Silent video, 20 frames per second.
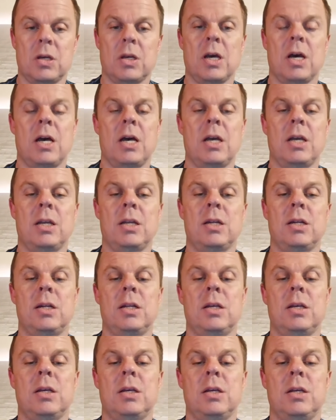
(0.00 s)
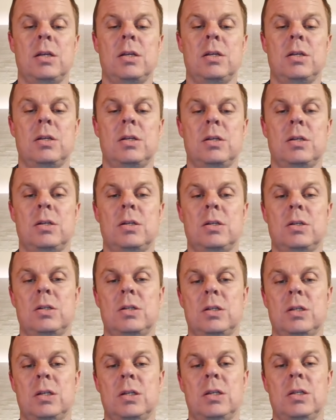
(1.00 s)
Kindly
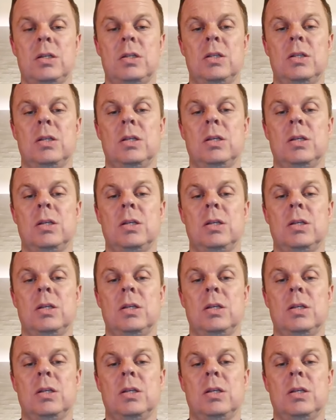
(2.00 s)
see